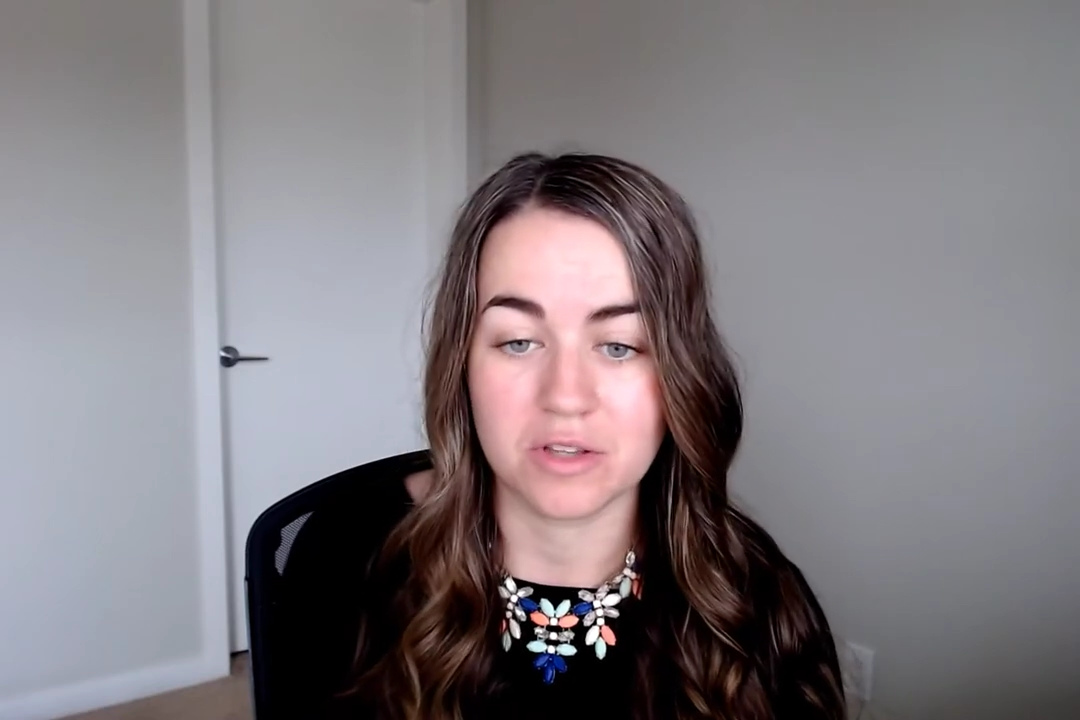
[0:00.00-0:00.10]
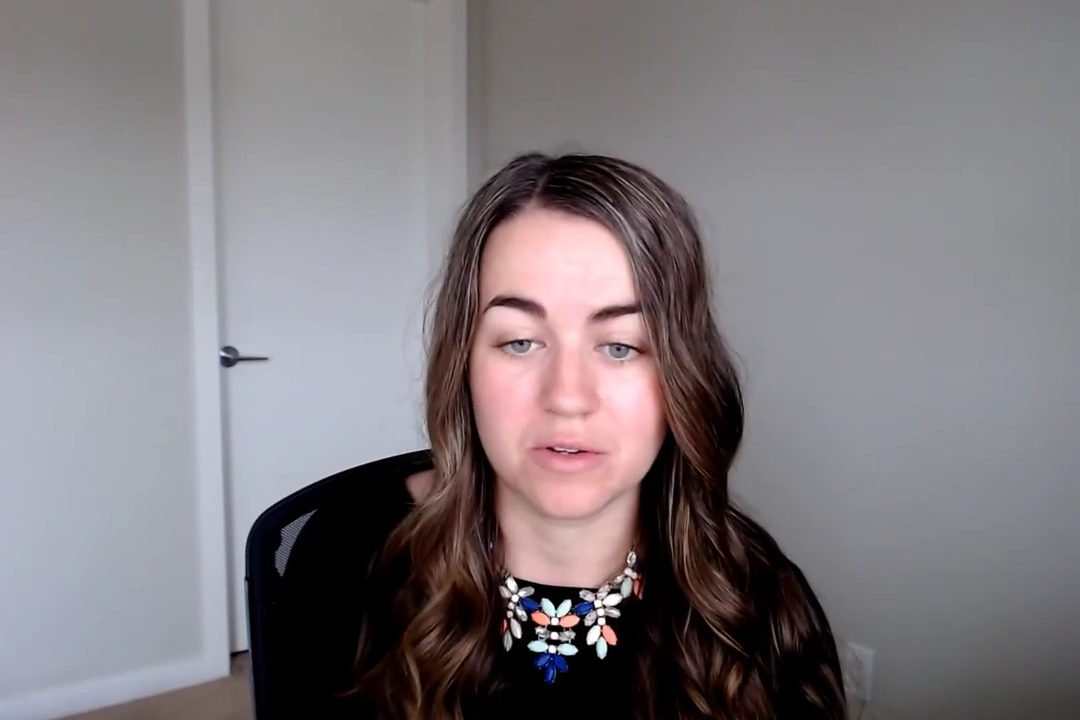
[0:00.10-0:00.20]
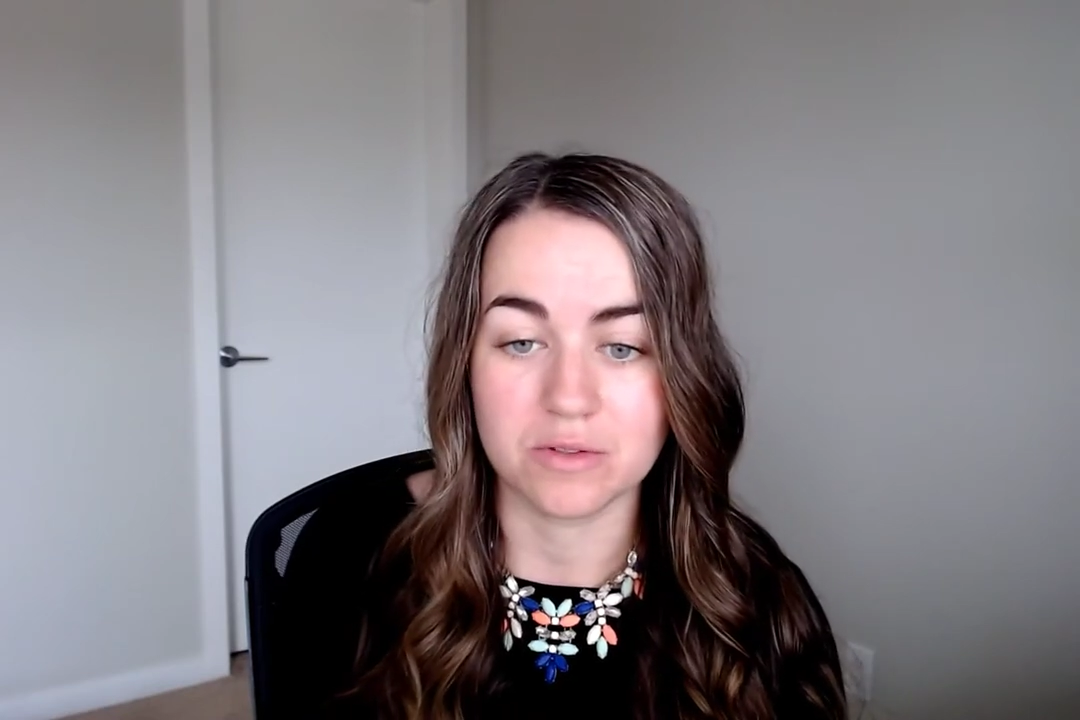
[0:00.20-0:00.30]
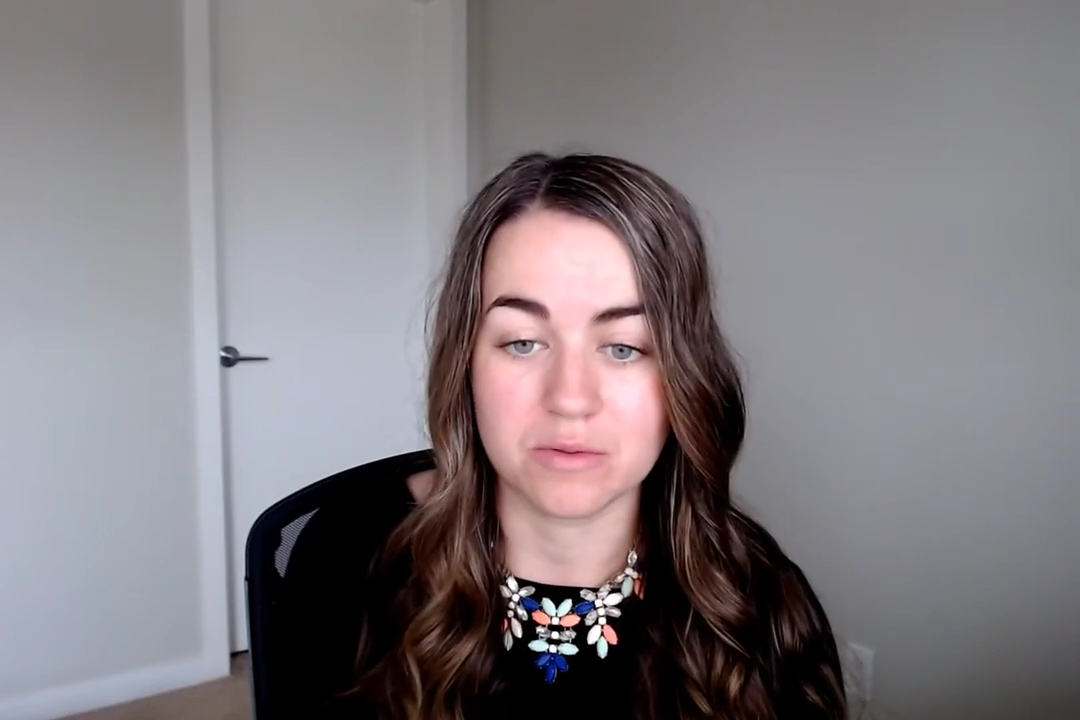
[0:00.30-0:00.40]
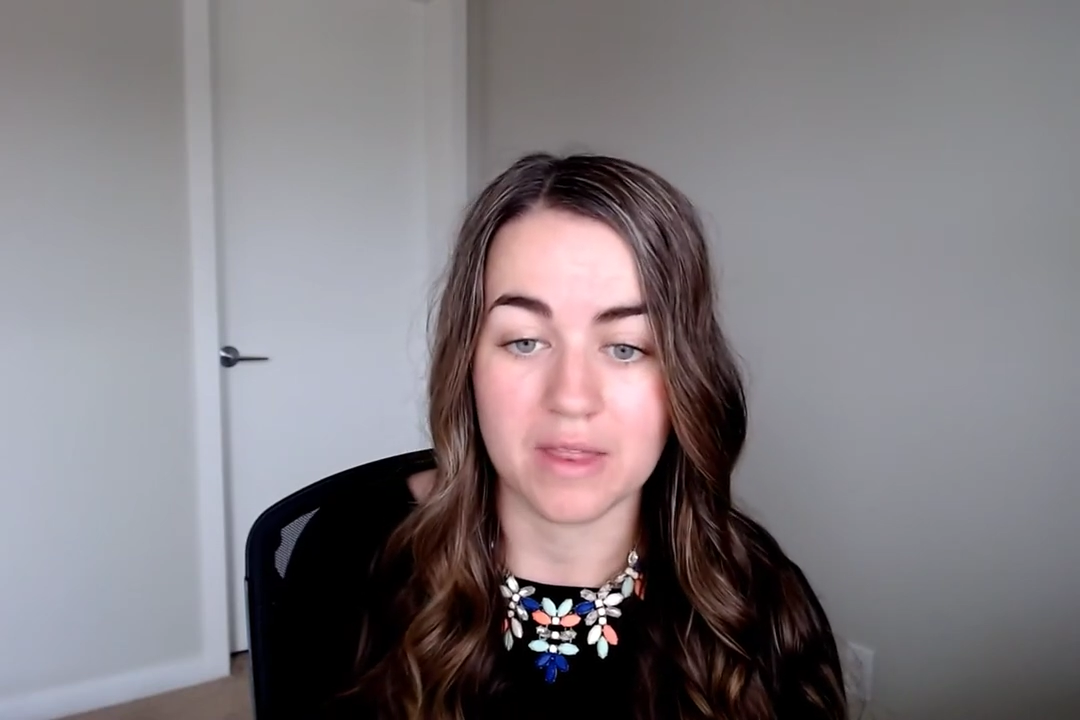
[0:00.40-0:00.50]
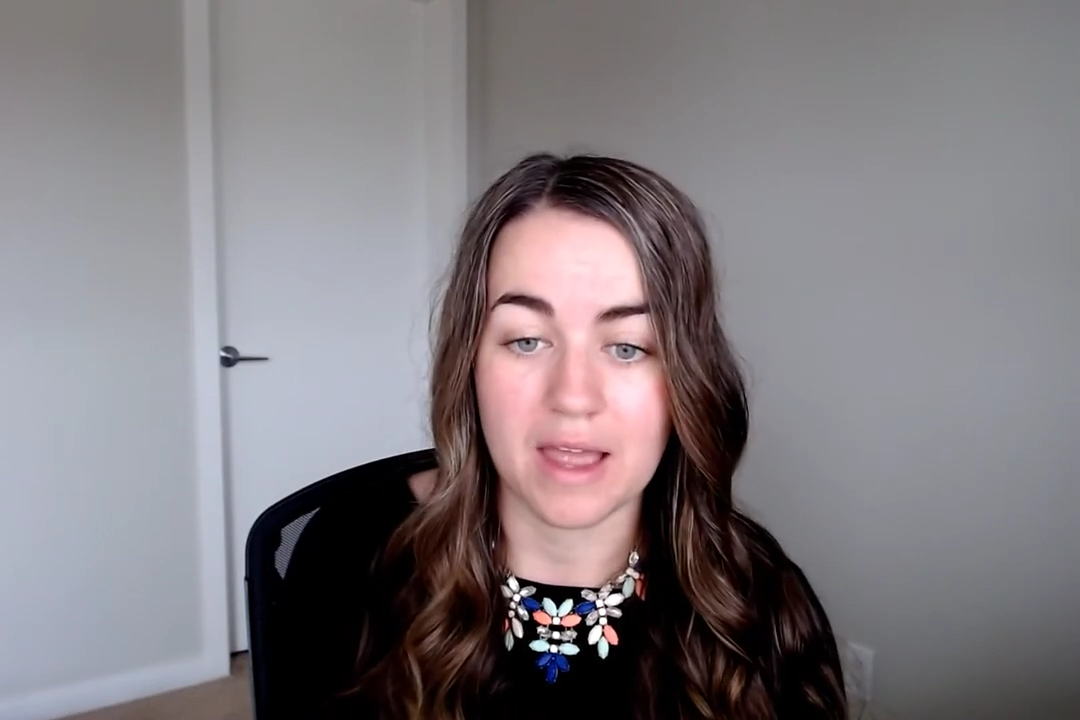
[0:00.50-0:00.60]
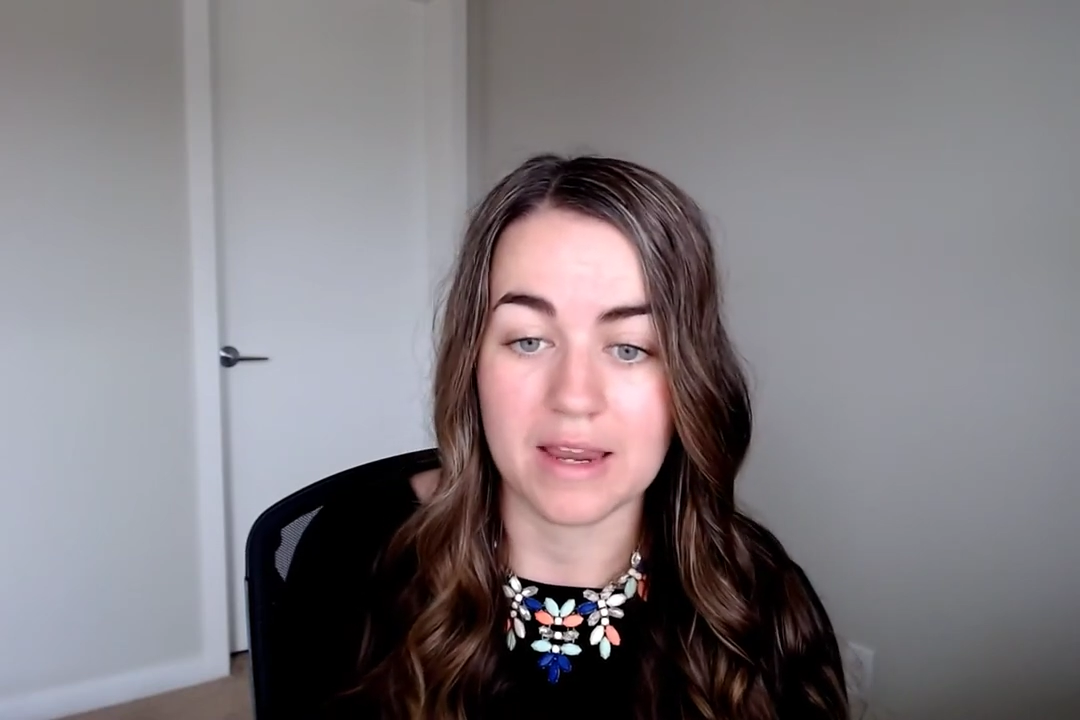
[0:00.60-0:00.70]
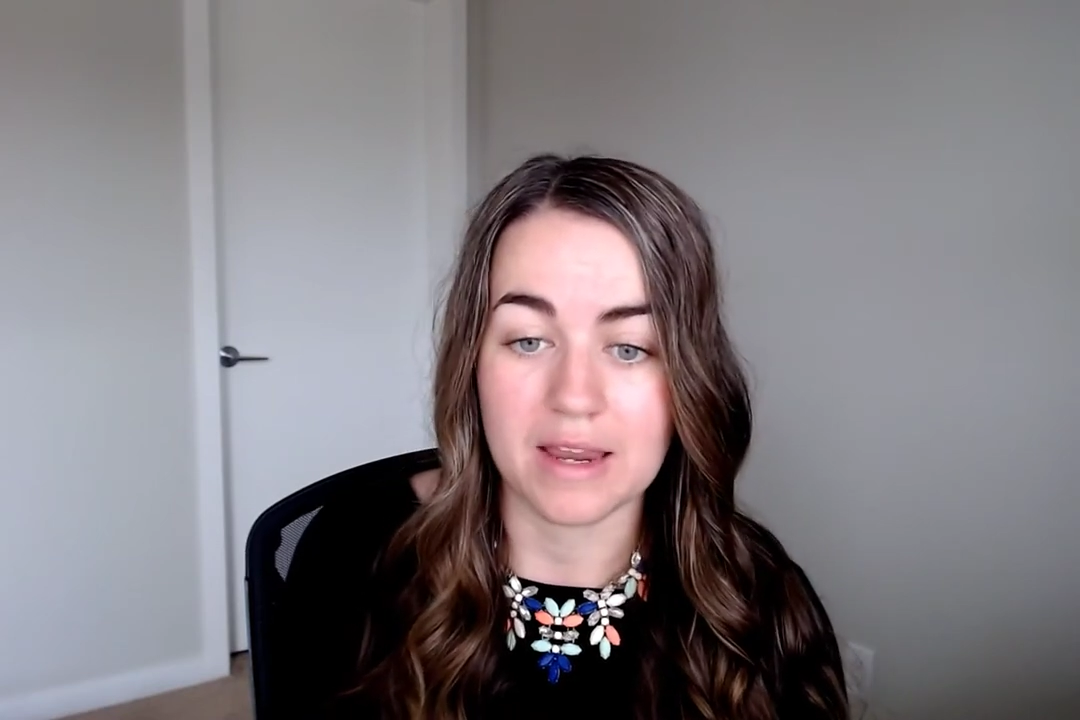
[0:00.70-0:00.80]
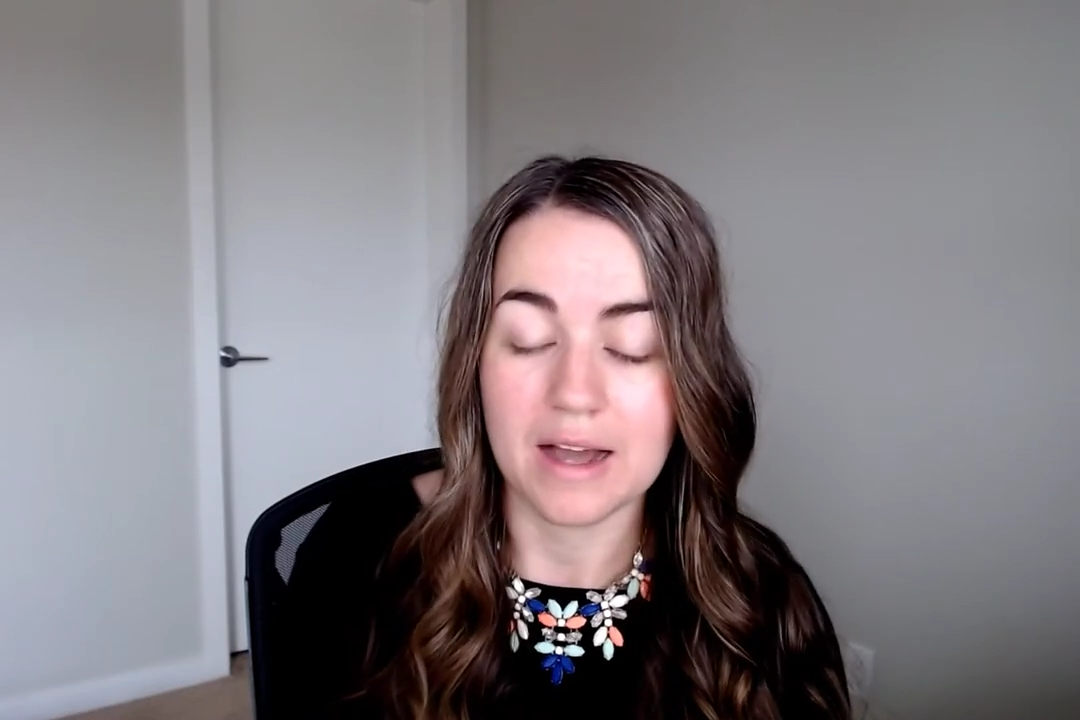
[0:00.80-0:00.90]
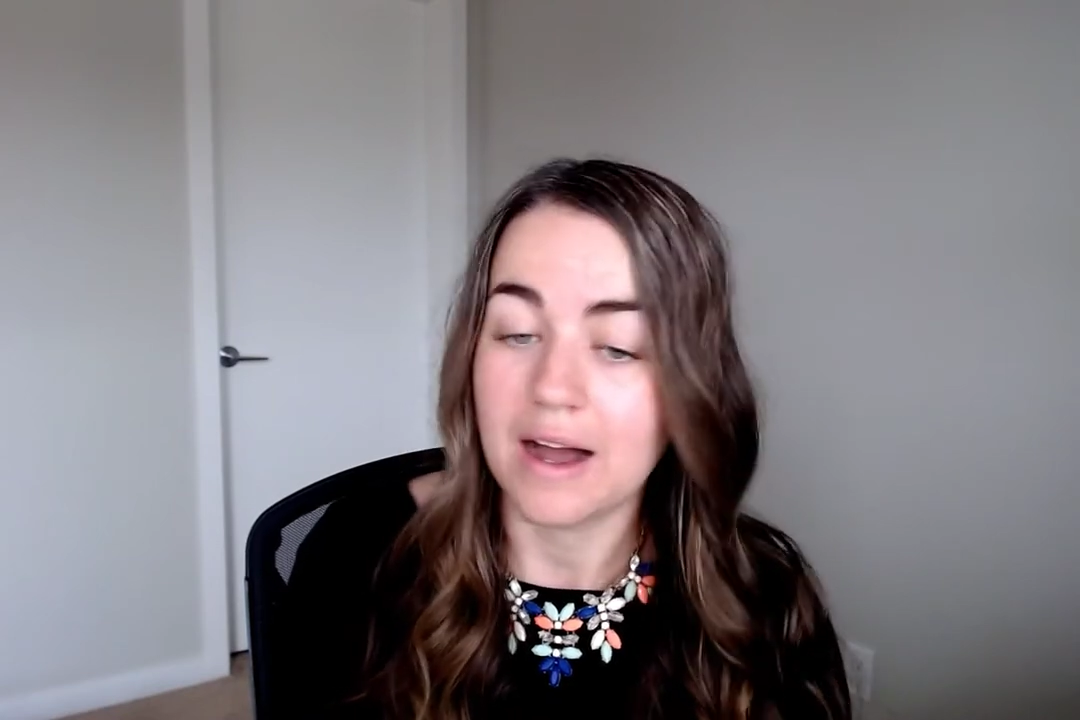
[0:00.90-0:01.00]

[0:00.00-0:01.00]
those with any